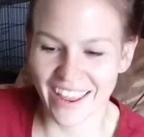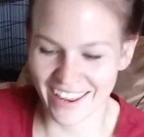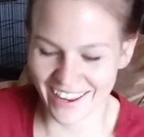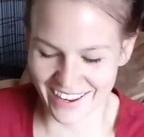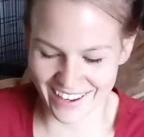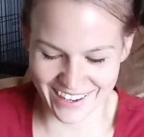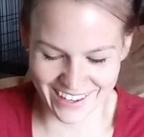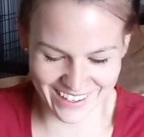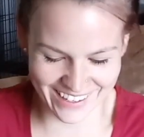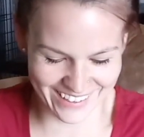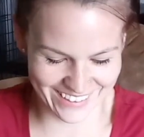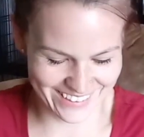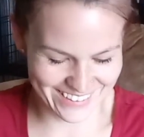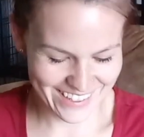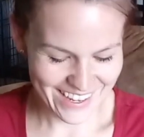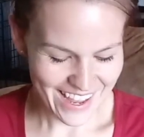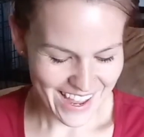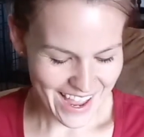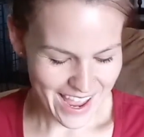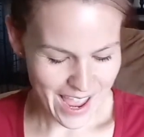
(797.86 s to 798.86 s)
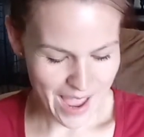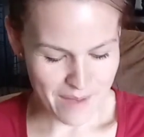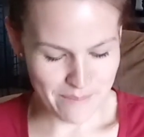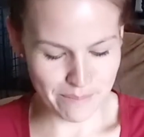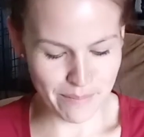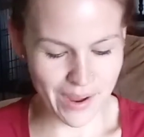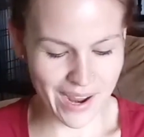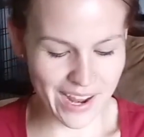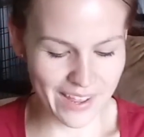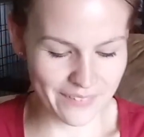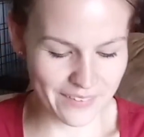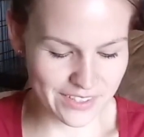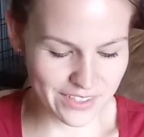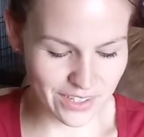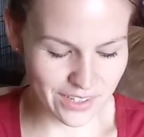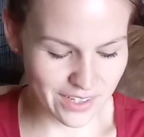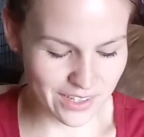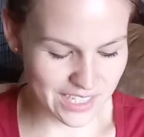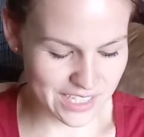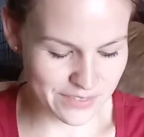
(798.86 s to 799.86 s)
bank buying the
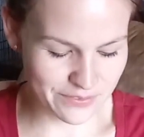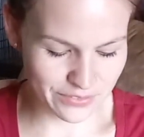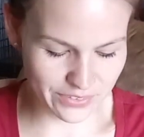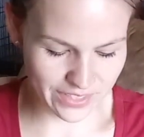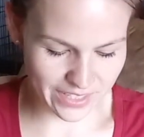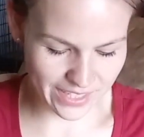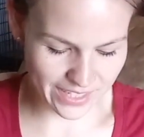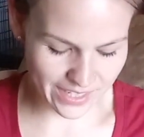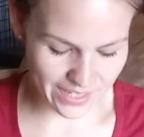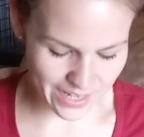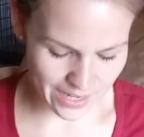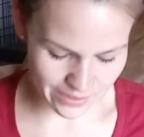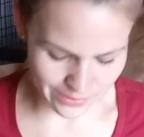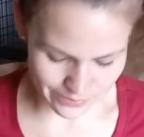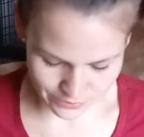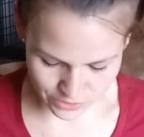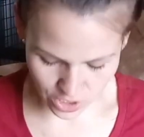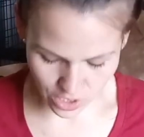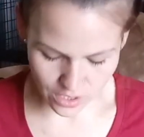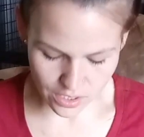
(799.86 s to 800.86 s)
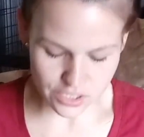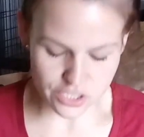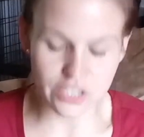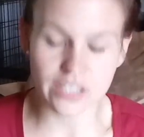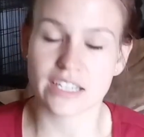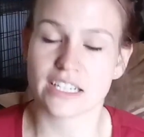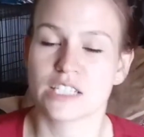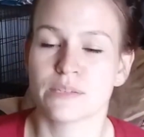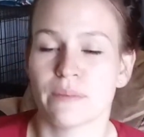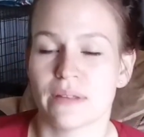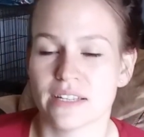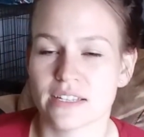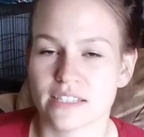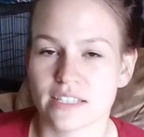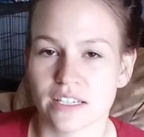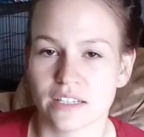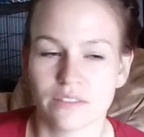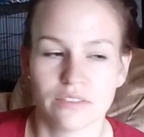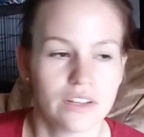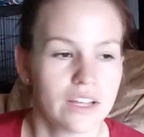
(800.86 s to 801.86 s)
dog's flea. Dogs are
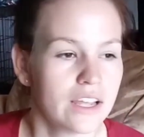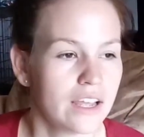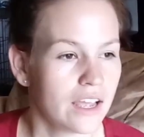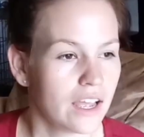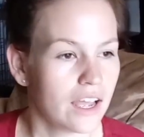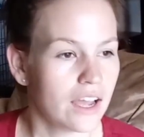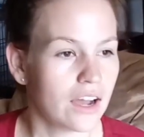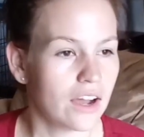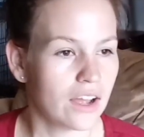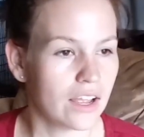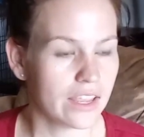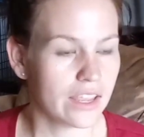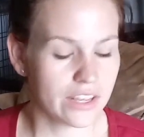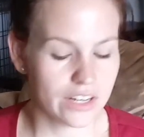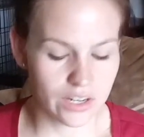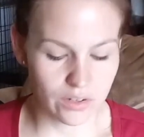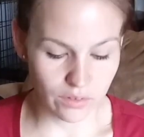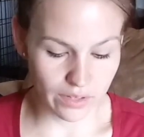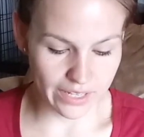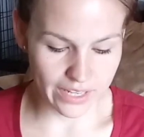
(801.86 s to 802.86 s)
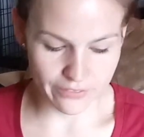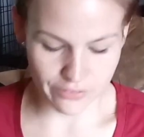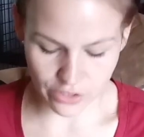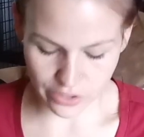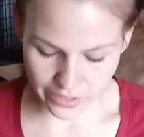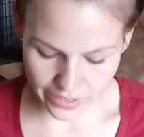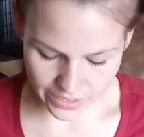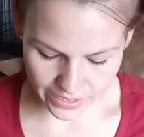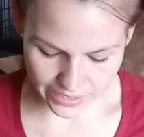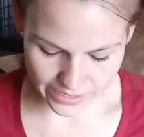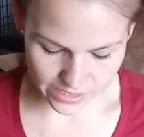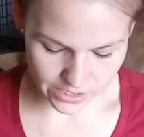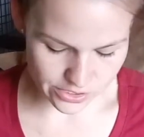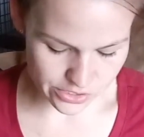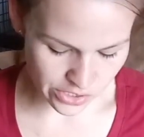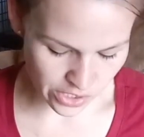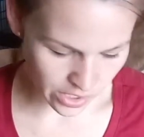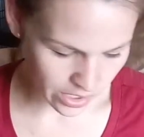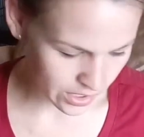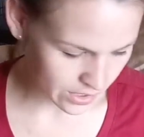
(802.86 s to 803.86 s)
expensive. You know, like if you're gonna get a
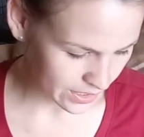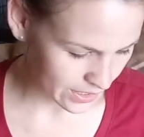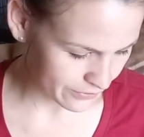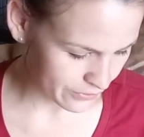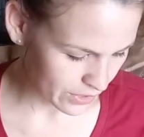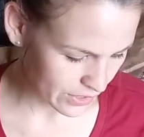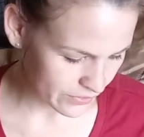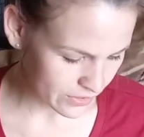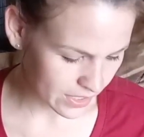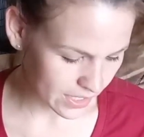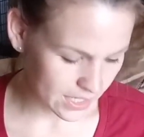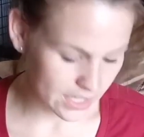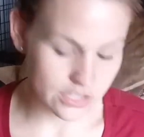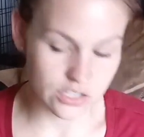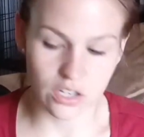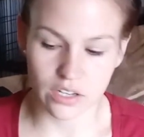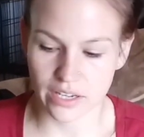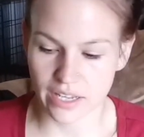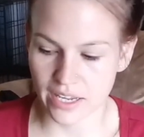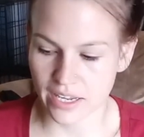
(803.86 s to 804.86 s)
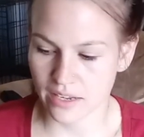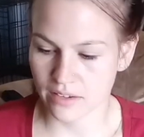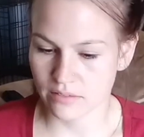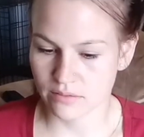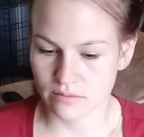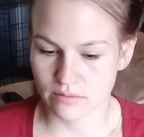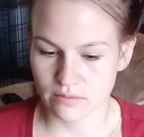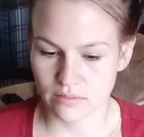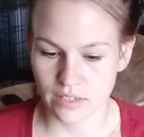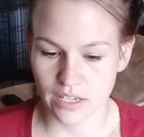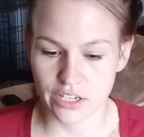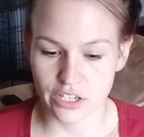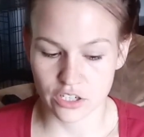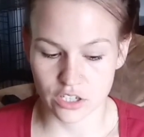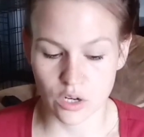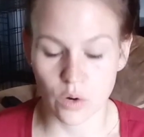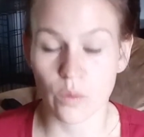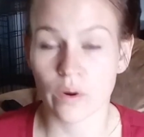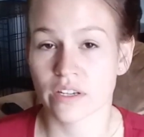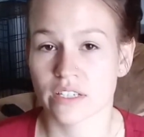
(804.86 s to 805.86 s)
dog, if you haven't got a dog yet and you're
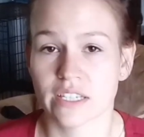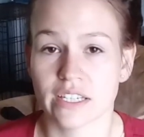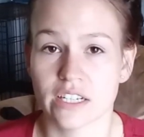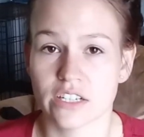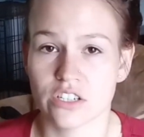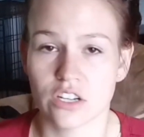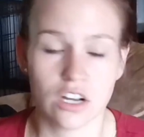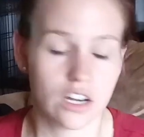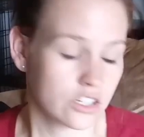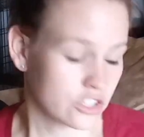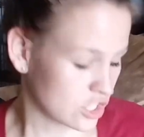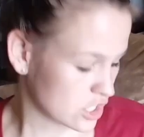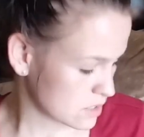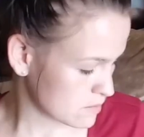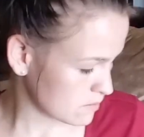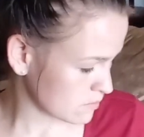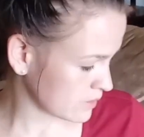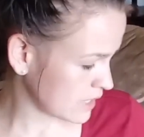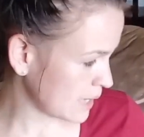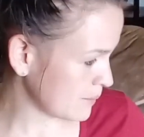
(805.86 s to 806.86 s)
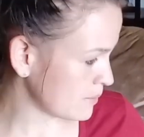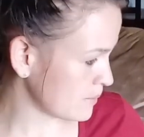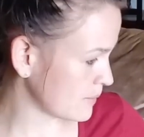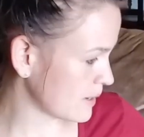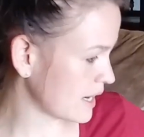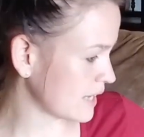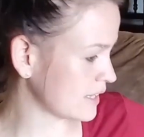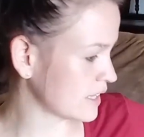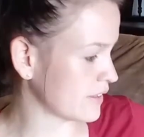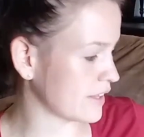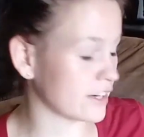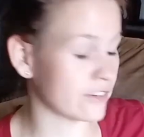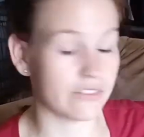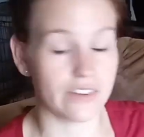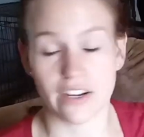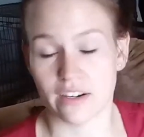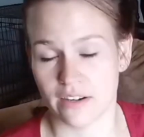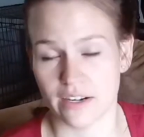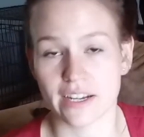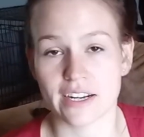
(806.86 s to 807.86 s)
going to get a dog, just keep in mind that they're
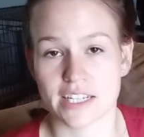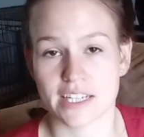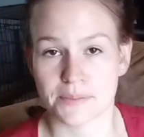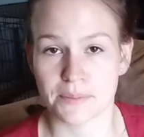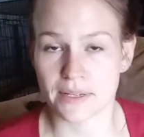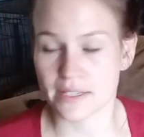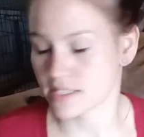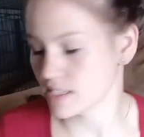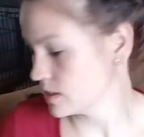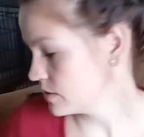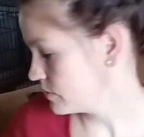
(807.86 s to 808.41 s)
very expensive.